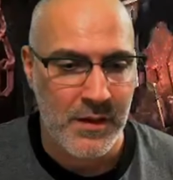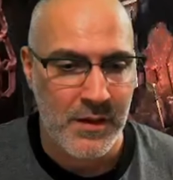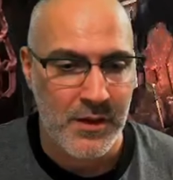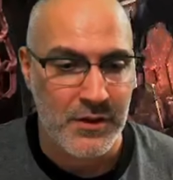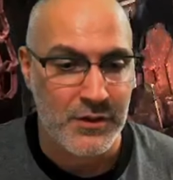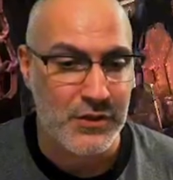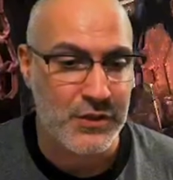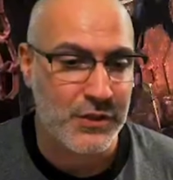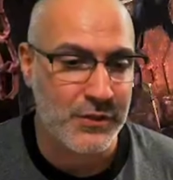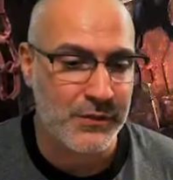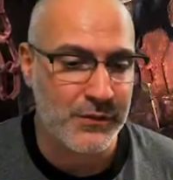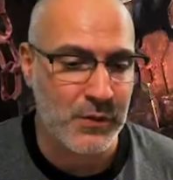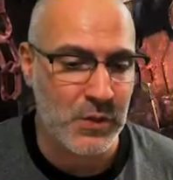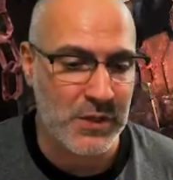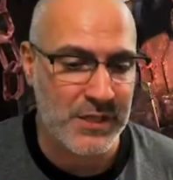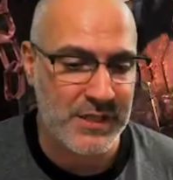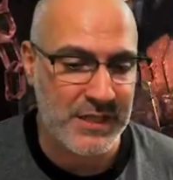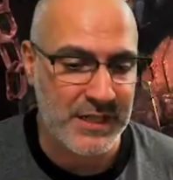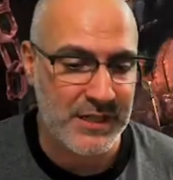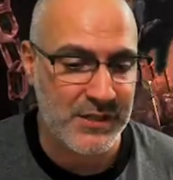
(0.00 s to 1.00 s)
two
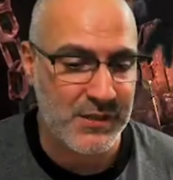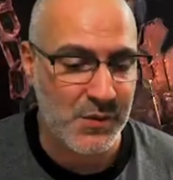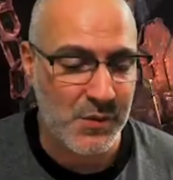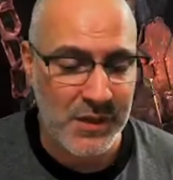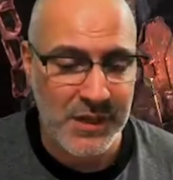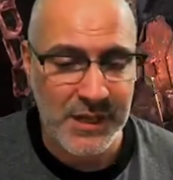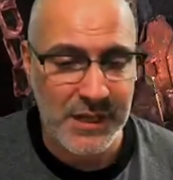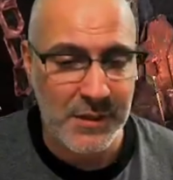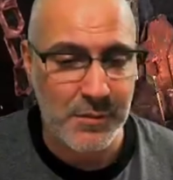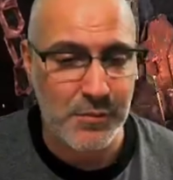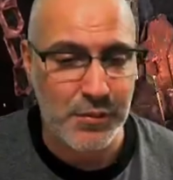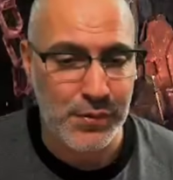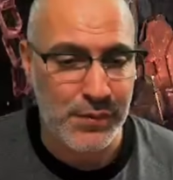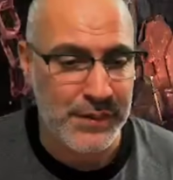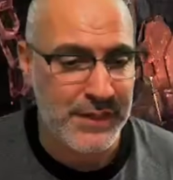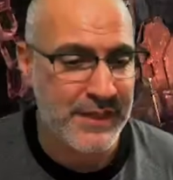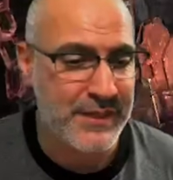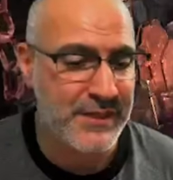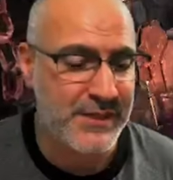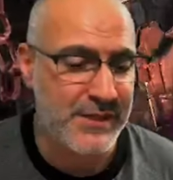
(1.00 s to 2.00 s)
fourteen. So we're hitting
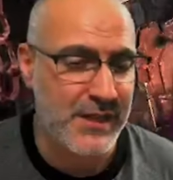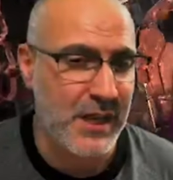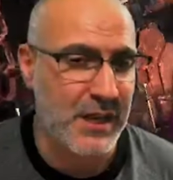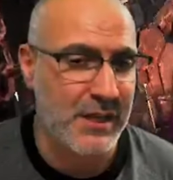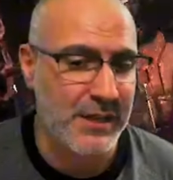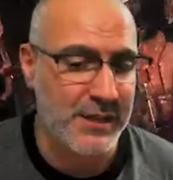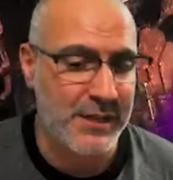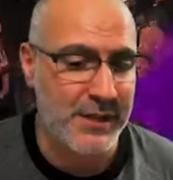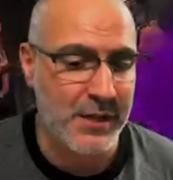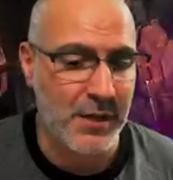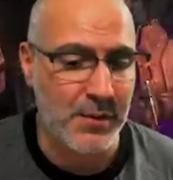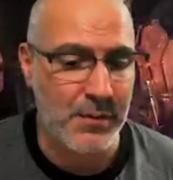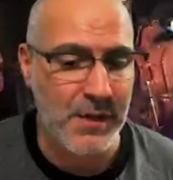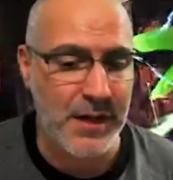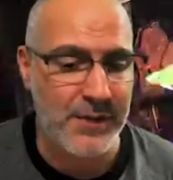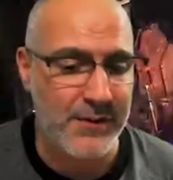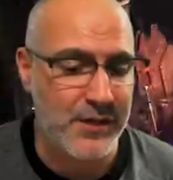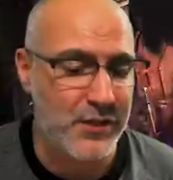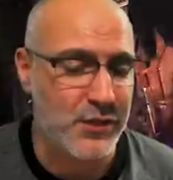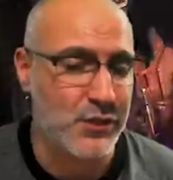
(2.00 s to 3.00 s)
pretty solid around
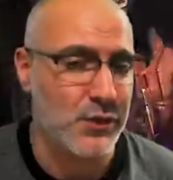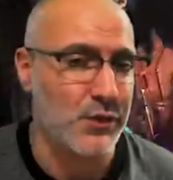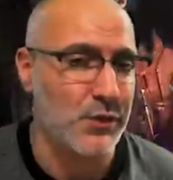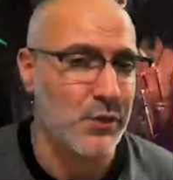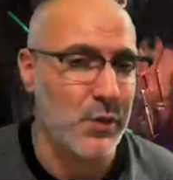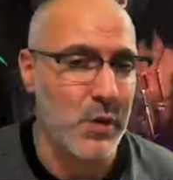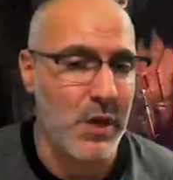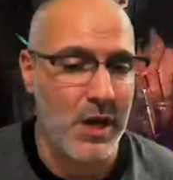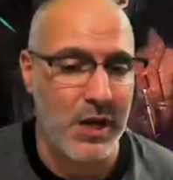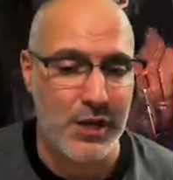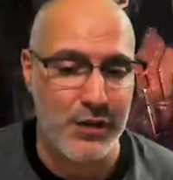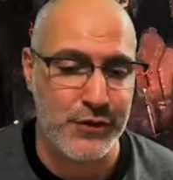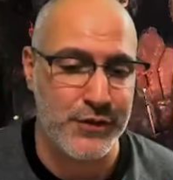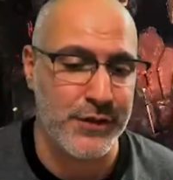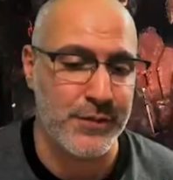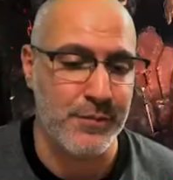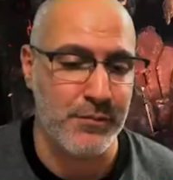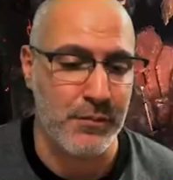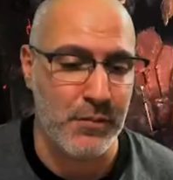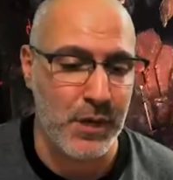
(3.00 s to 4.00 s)
the two
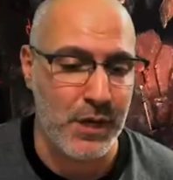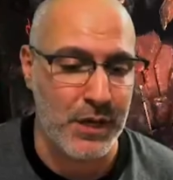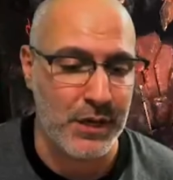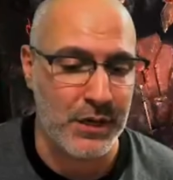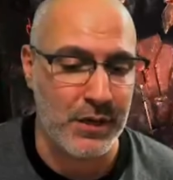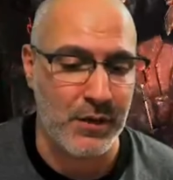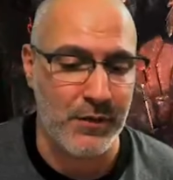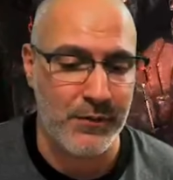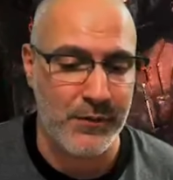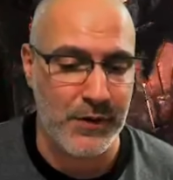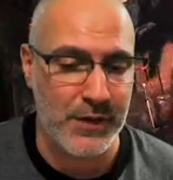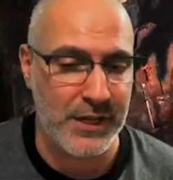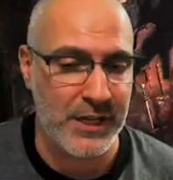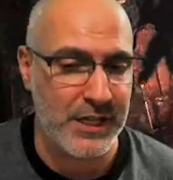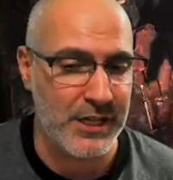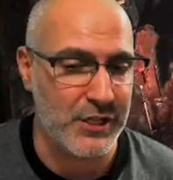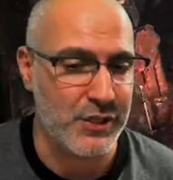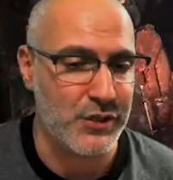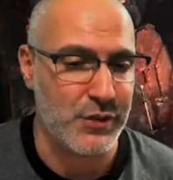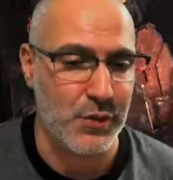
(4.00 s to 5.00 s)
hundred mark for
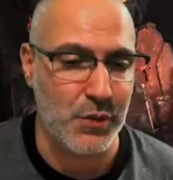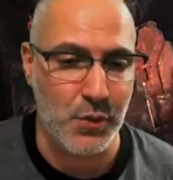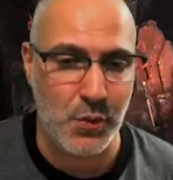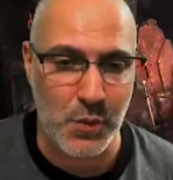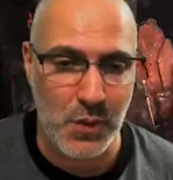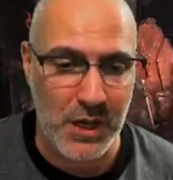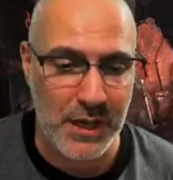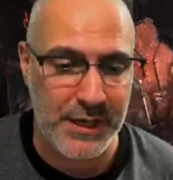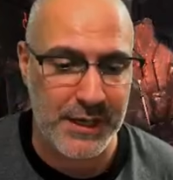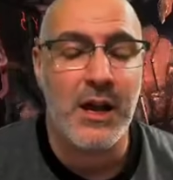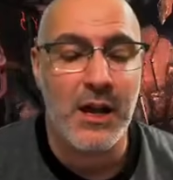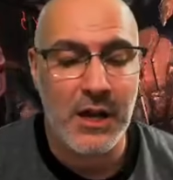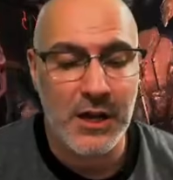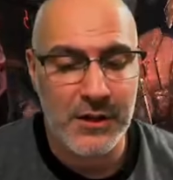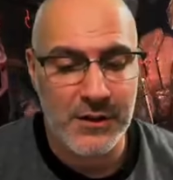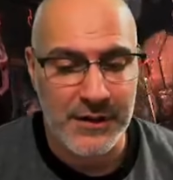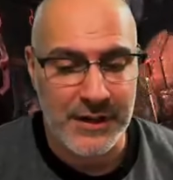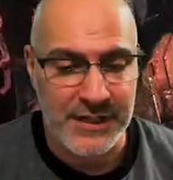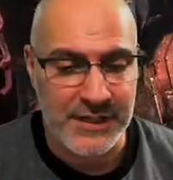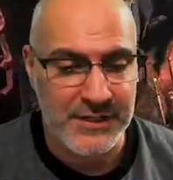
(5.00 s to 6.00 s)
each one. All
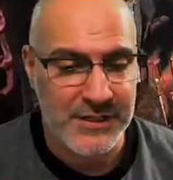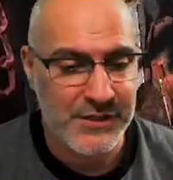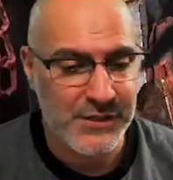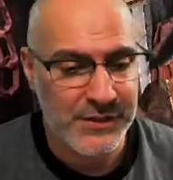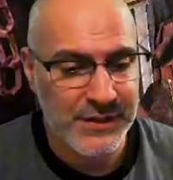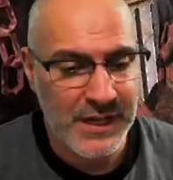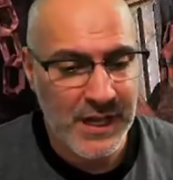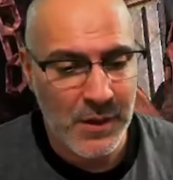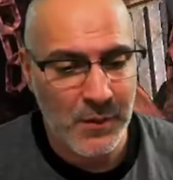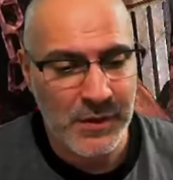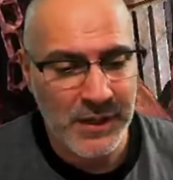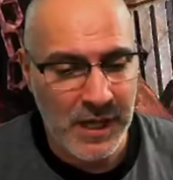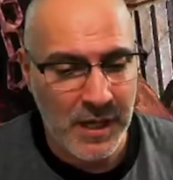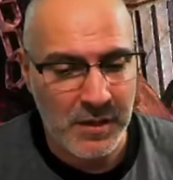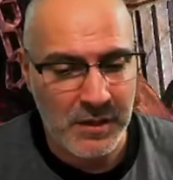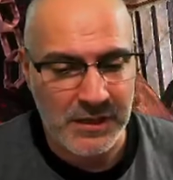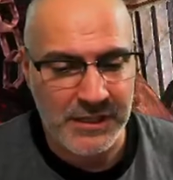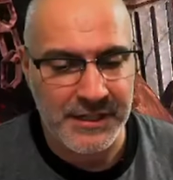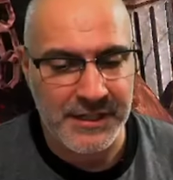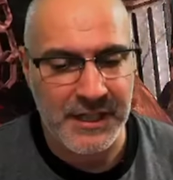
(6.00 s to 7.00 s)
right, so now we got
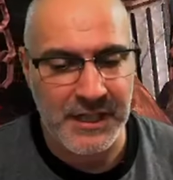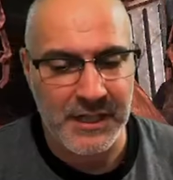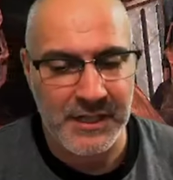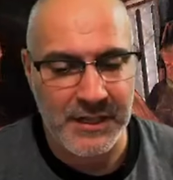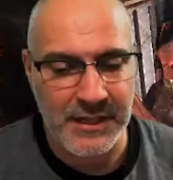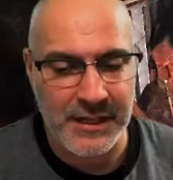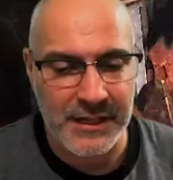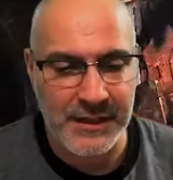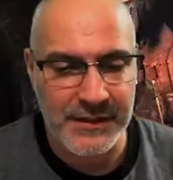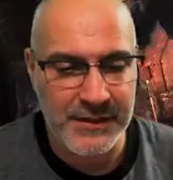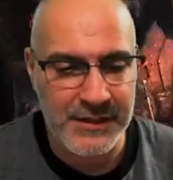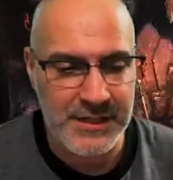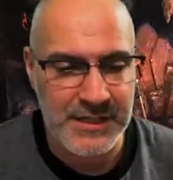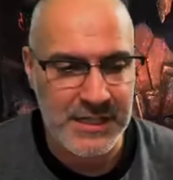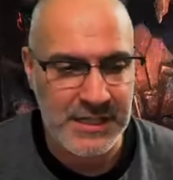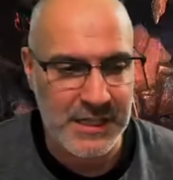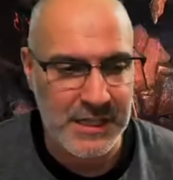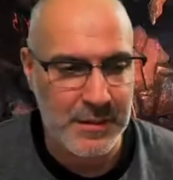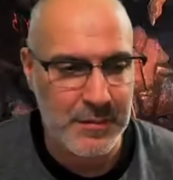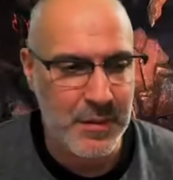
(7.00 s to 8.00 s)
Lydia in the
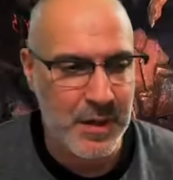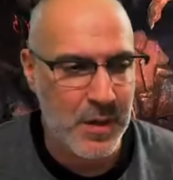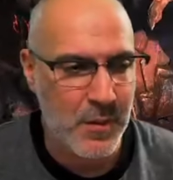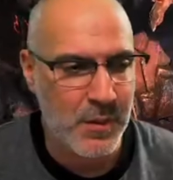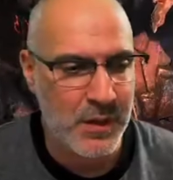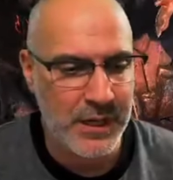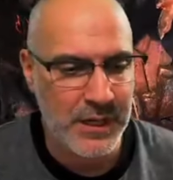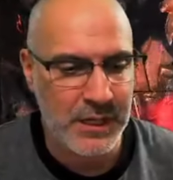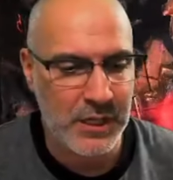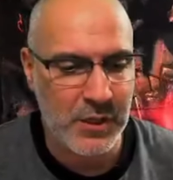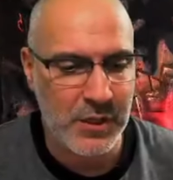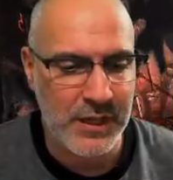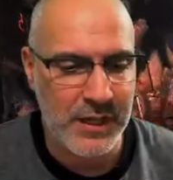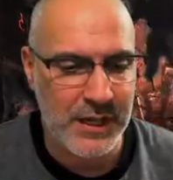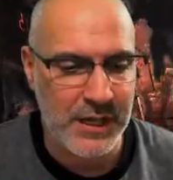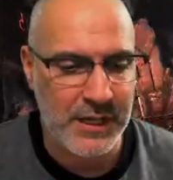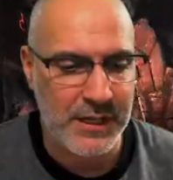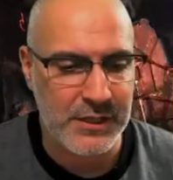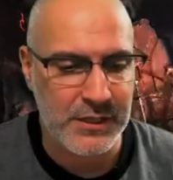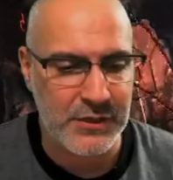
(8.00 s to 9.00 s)
team, and we're going to go
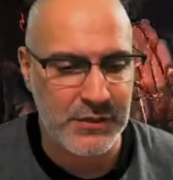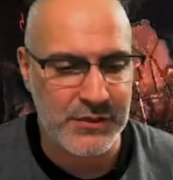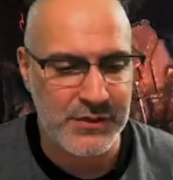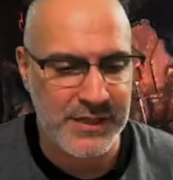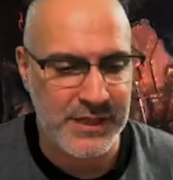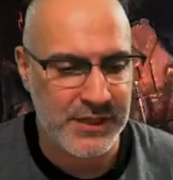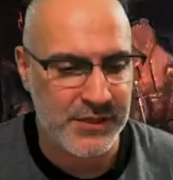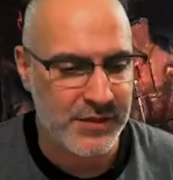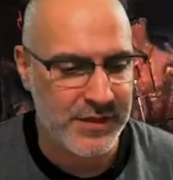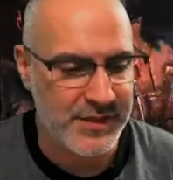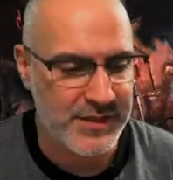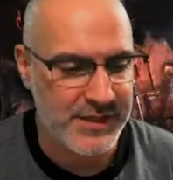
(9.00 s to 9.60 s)
ahead, use decreased